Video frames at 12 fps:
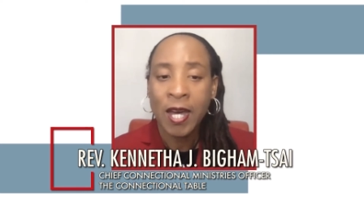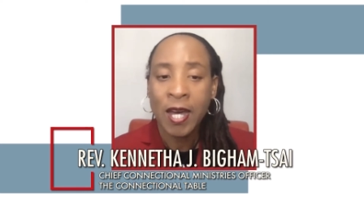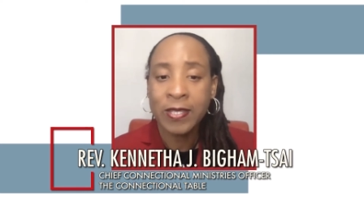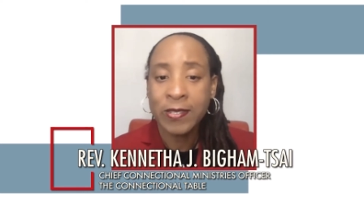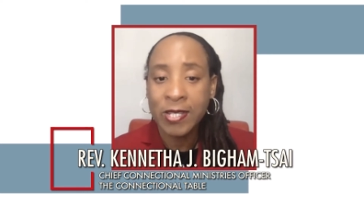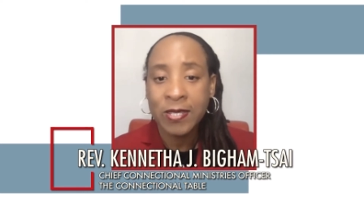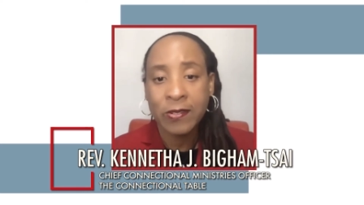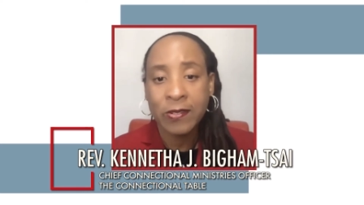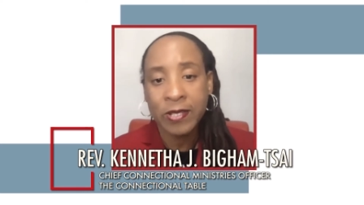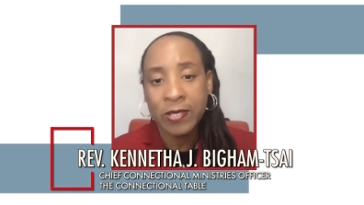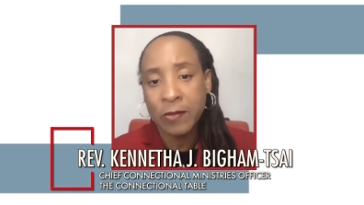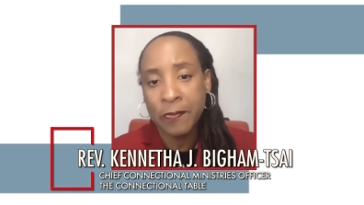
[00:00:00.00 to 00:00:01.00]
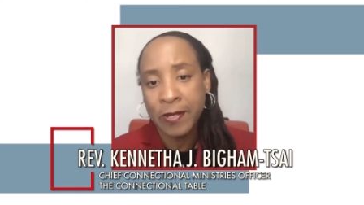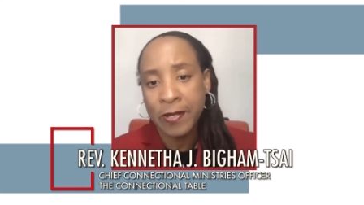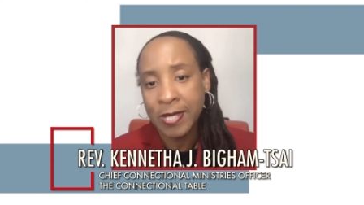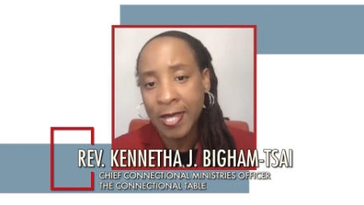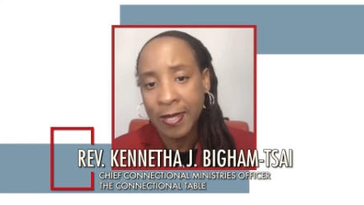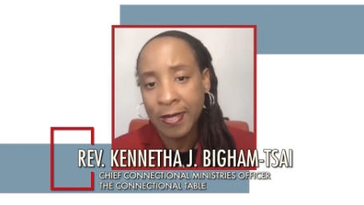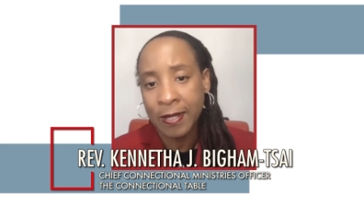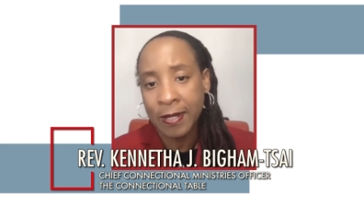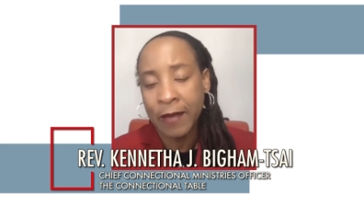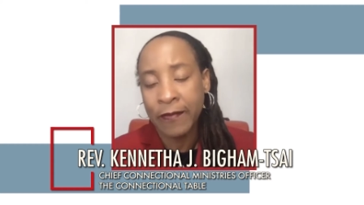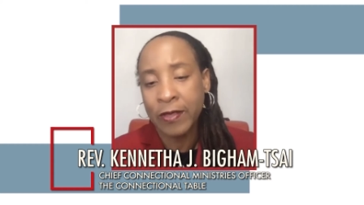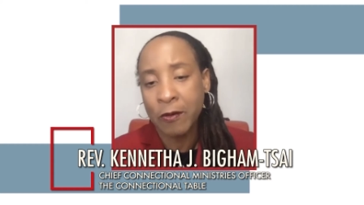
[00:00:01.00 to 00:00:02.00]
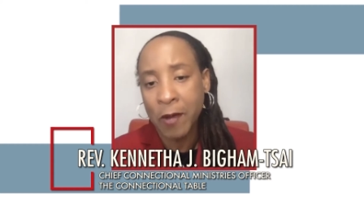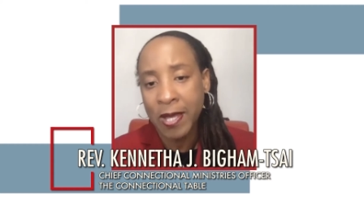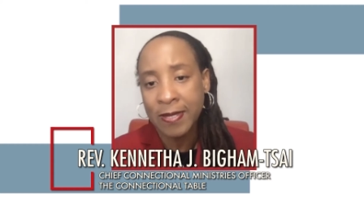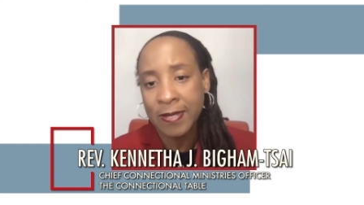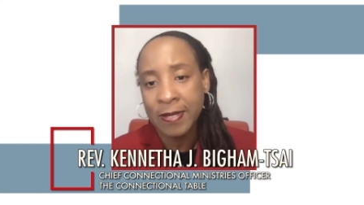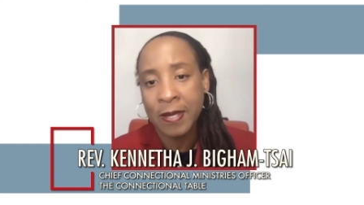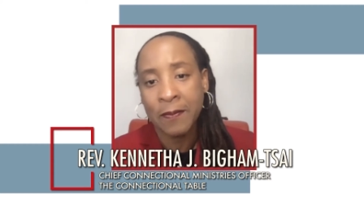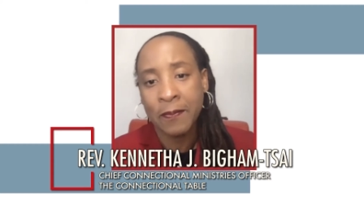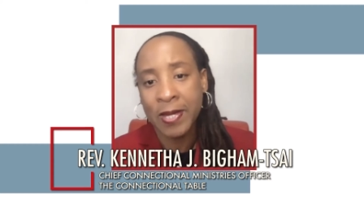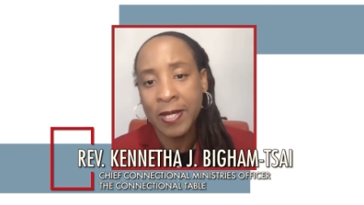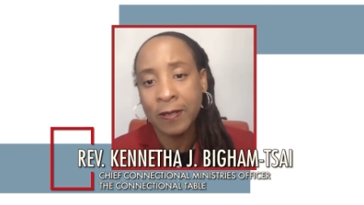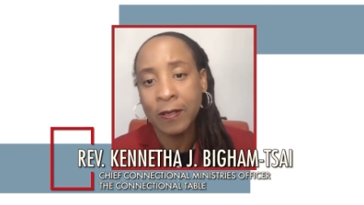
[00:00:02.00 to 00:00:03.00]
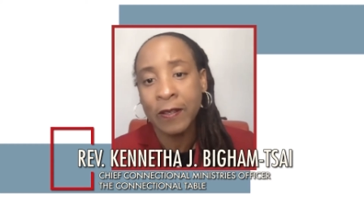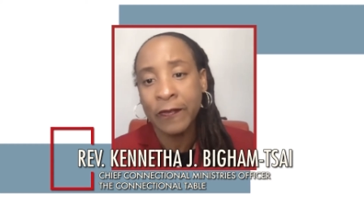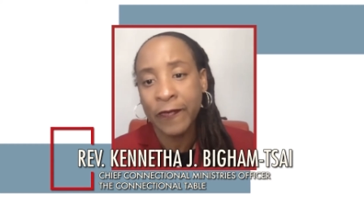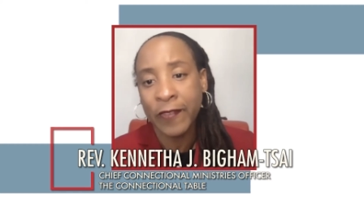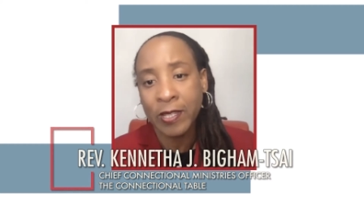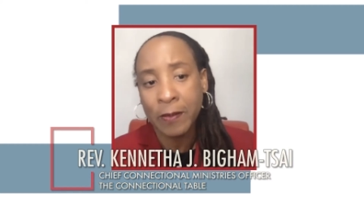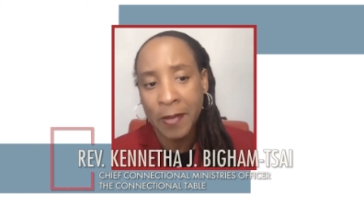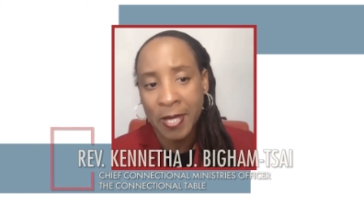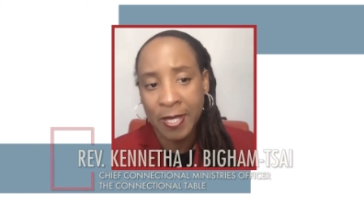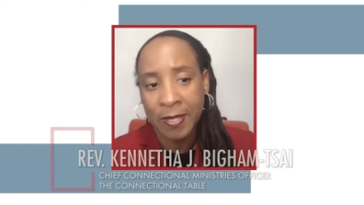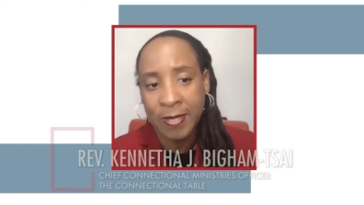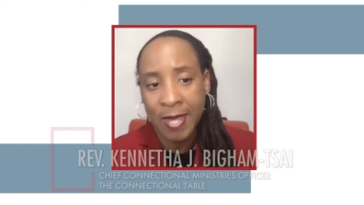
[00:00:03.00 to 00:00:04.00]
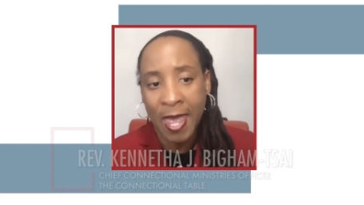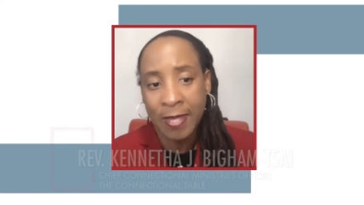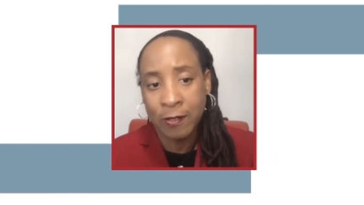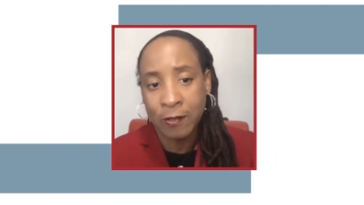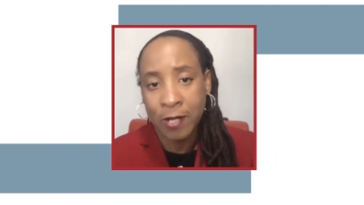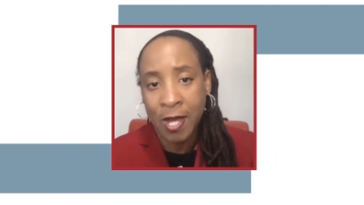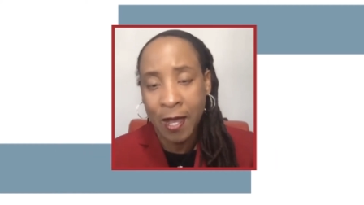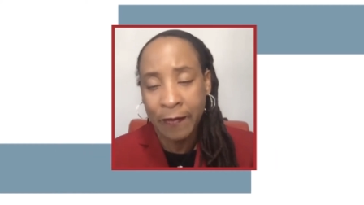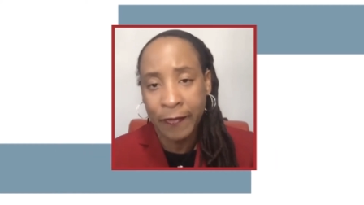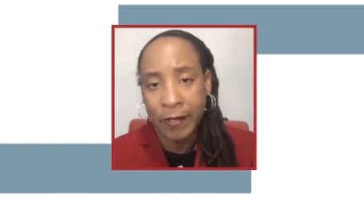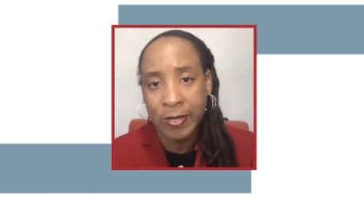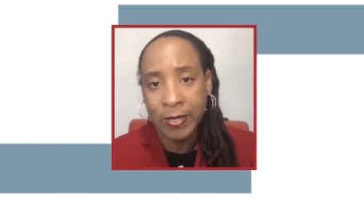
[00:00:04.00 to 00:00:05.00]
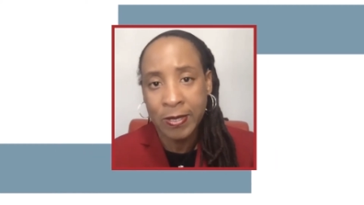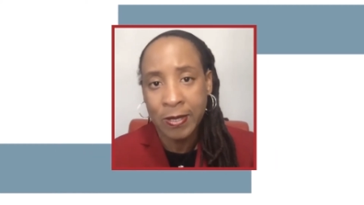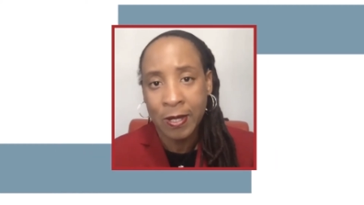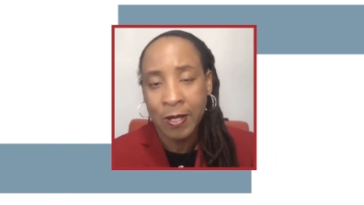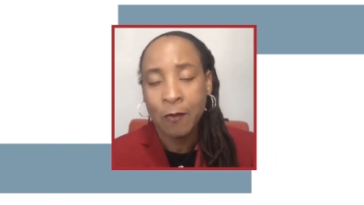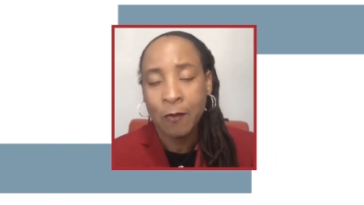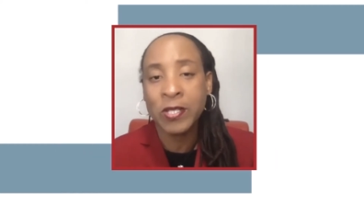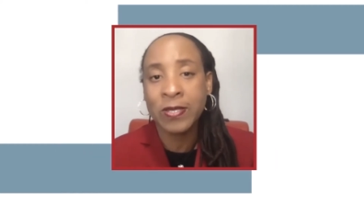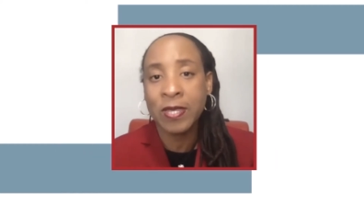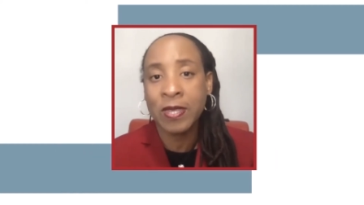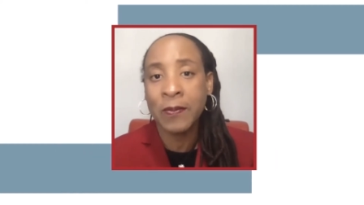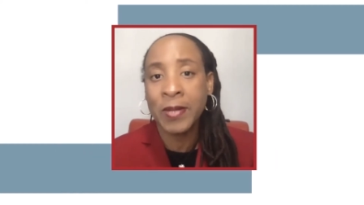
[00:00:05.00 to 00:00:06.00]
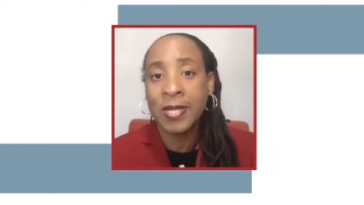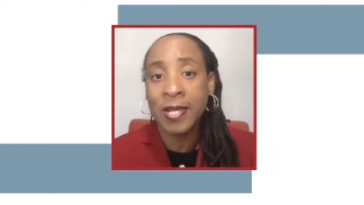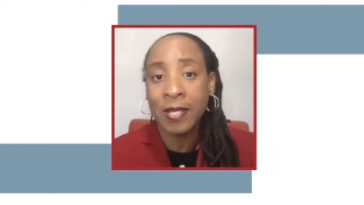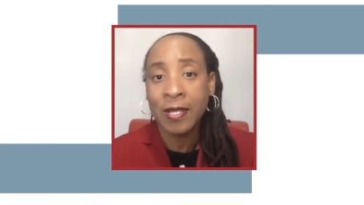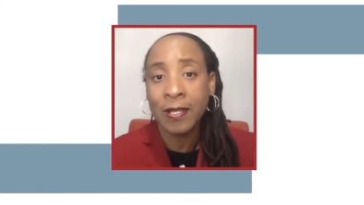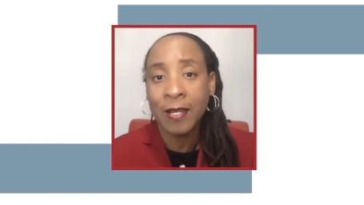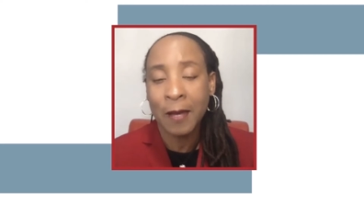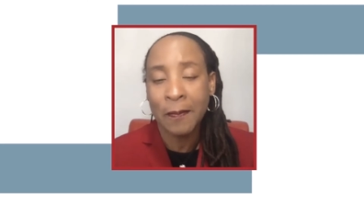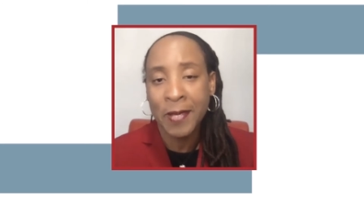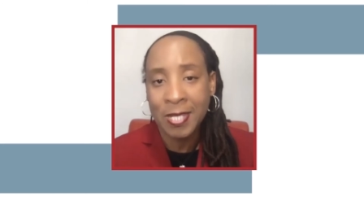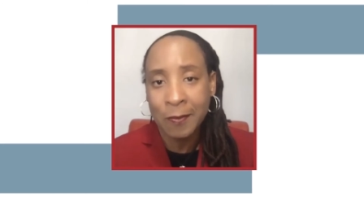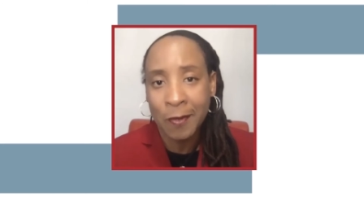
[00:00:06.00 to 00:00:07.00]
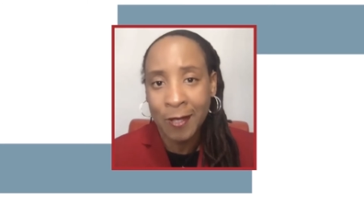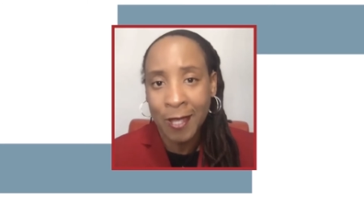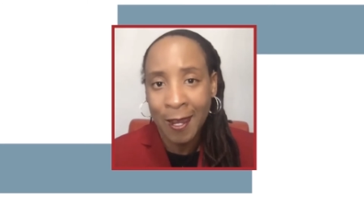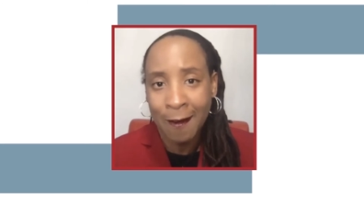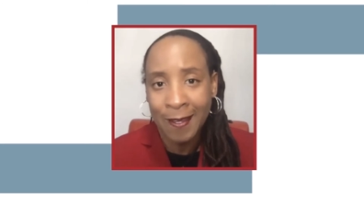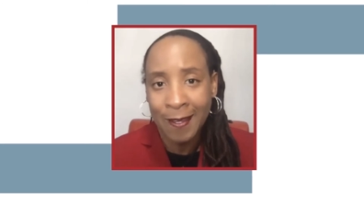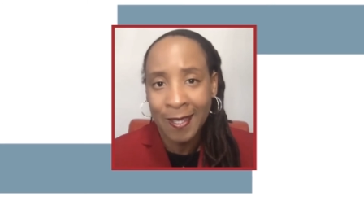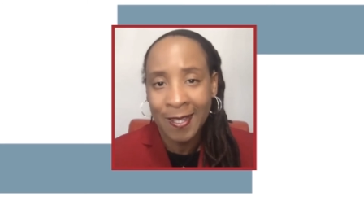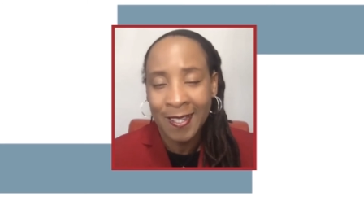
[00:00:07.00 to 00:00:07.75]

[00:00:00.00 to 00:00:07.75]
a district superintendent of the West Middle Philippines Annual Conference, which is in the Manila Episcopal area,